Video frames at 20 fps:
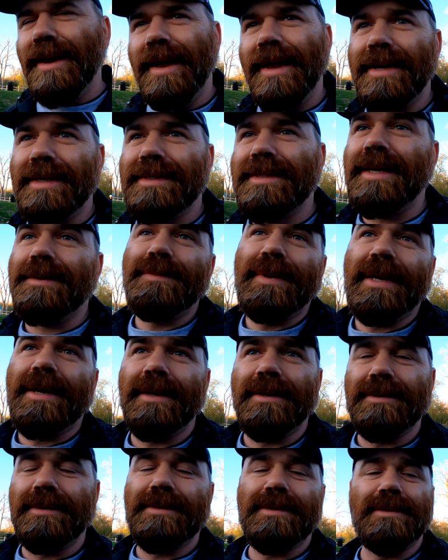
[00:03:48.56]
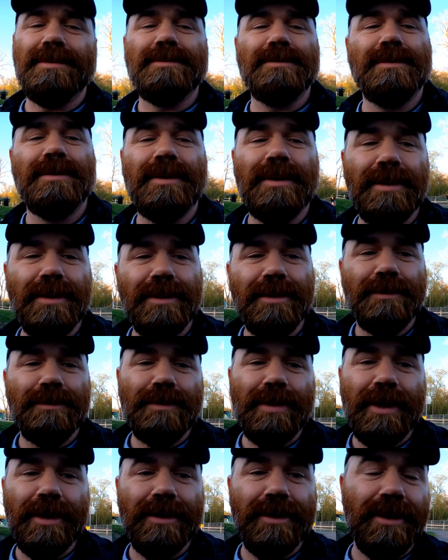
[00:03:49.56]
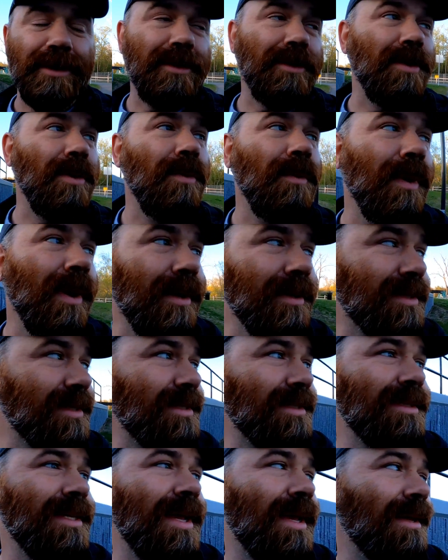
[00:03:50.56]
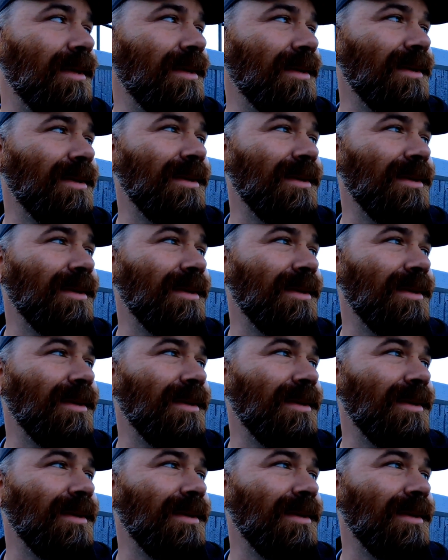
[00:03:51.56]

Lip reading: it said because Peter didn't know what else to say.